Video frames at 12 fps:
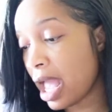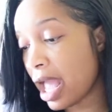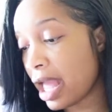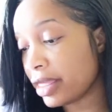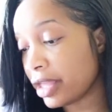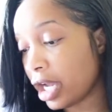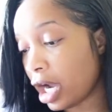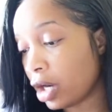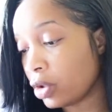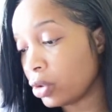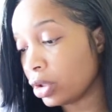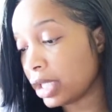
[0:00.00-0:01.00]
And they are
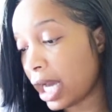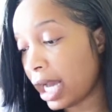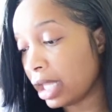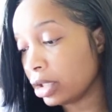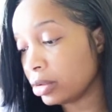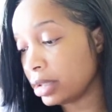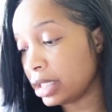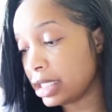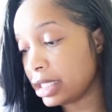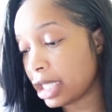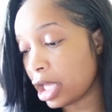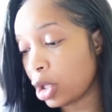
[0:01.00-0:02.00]
called the Hollow
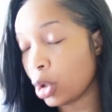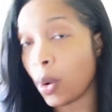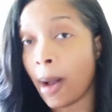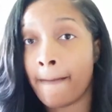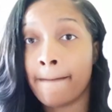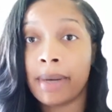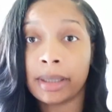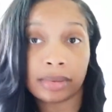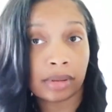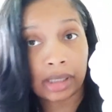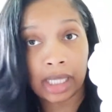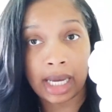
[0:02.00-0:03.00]
Detail
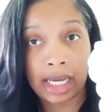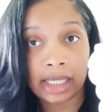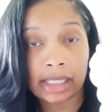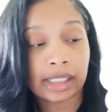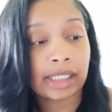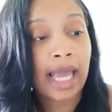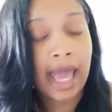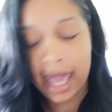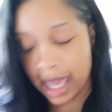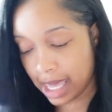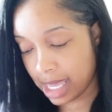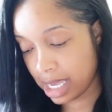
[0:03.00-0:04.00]
Bubble Slides
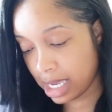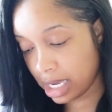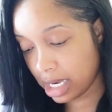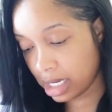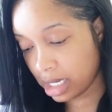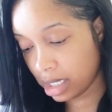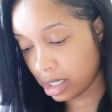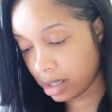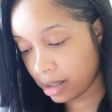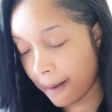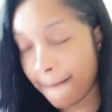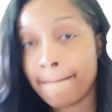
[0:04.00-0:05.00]
in
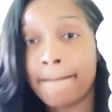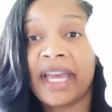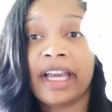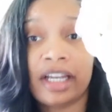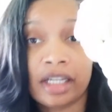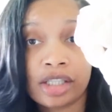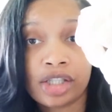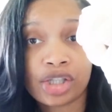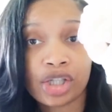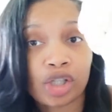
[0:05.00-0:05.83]
beige.